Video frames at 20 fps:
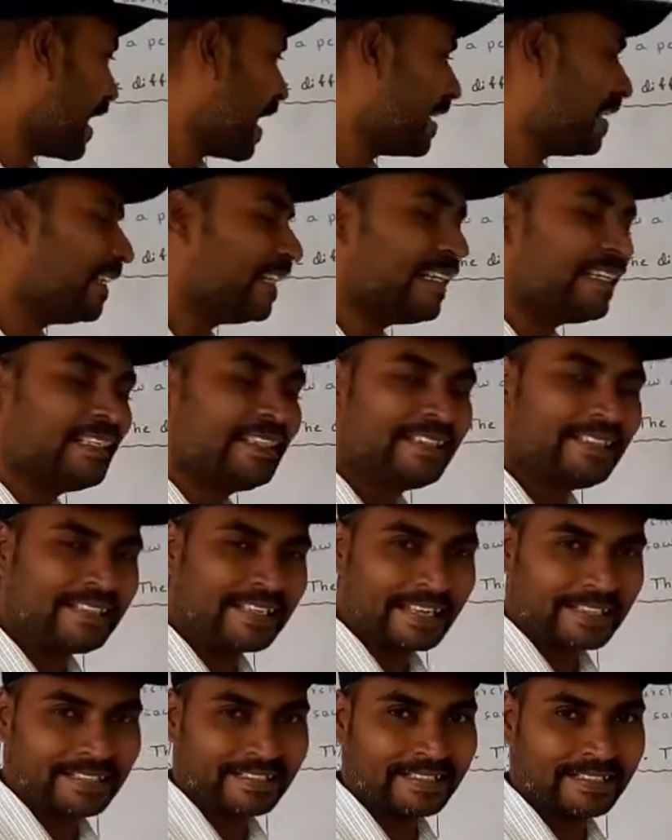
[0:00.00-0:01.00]
An
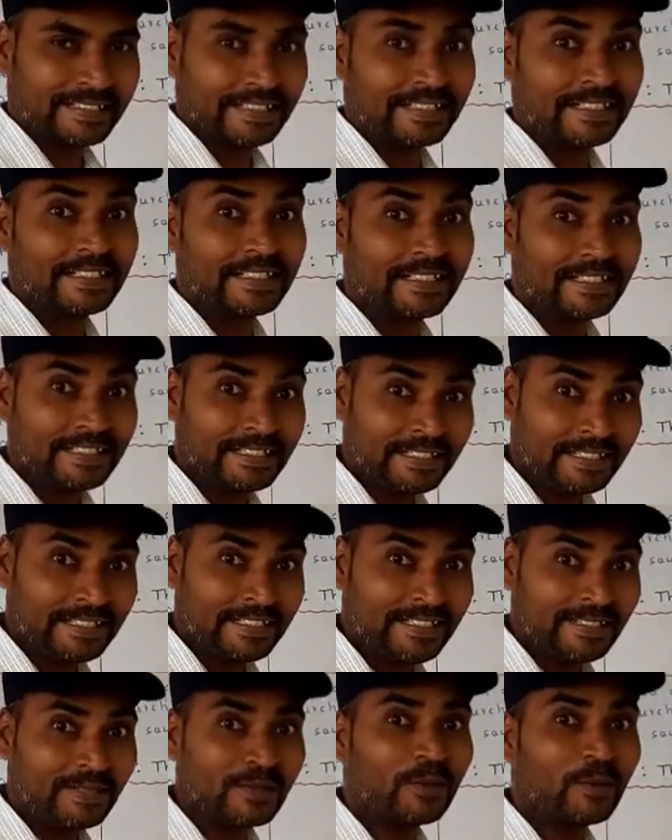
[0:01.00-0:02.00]
insect,
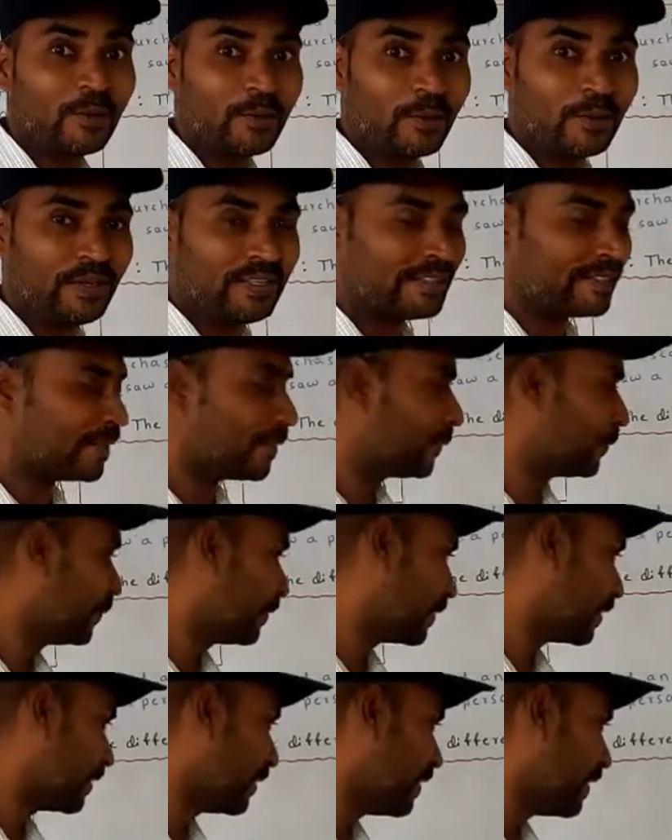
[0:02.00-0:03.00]
e vowel
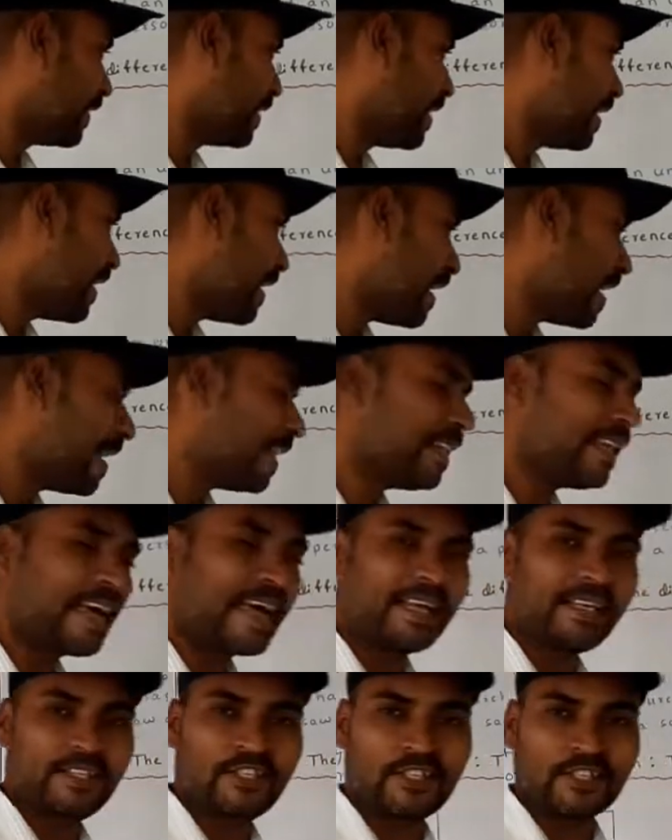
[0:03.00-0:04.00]
sound. An
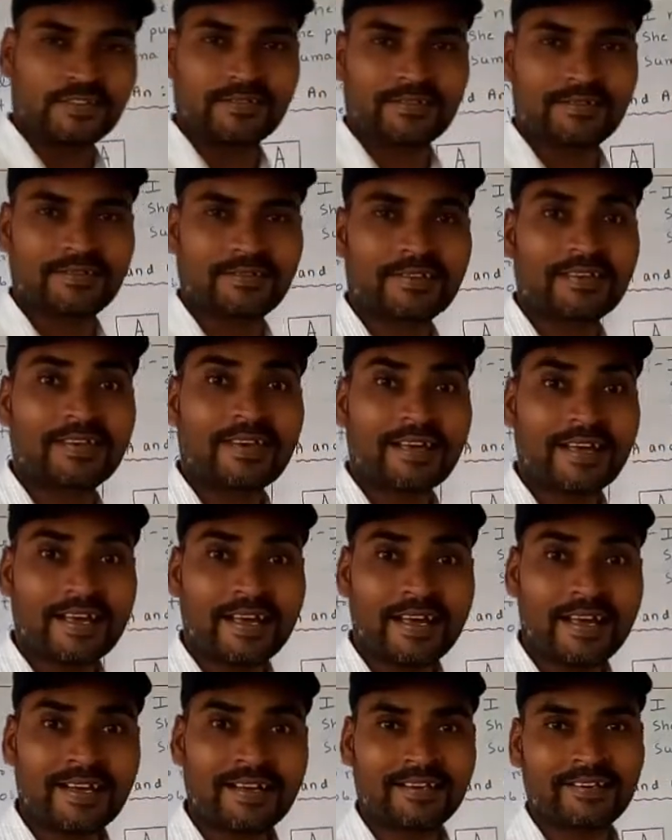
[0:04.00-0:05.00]
action,
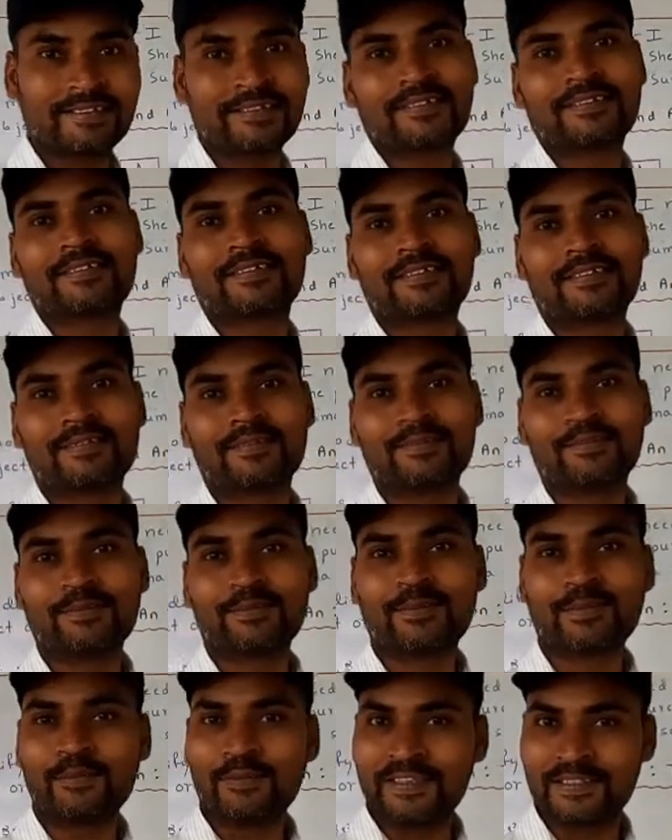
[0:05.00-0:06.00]
a
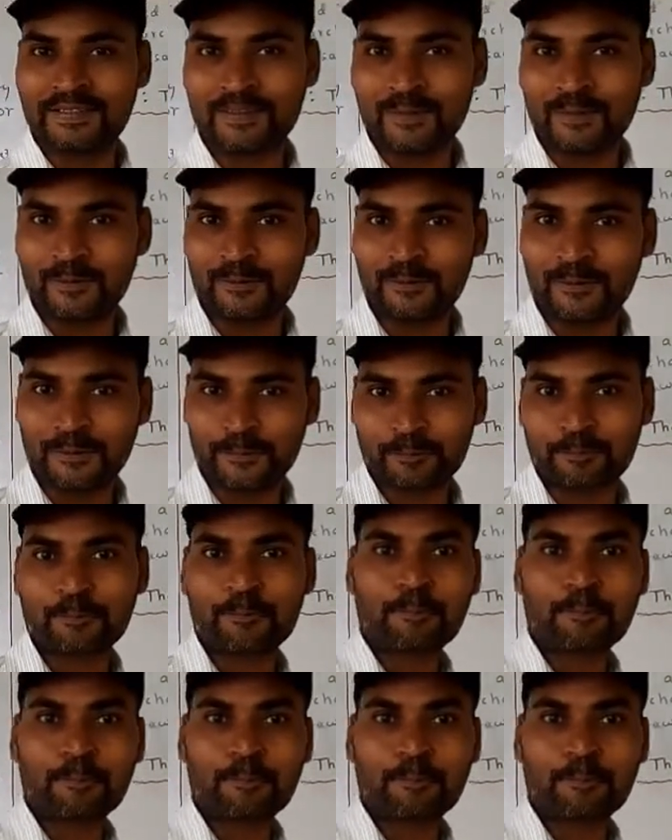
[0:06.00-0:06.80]
vowel sound.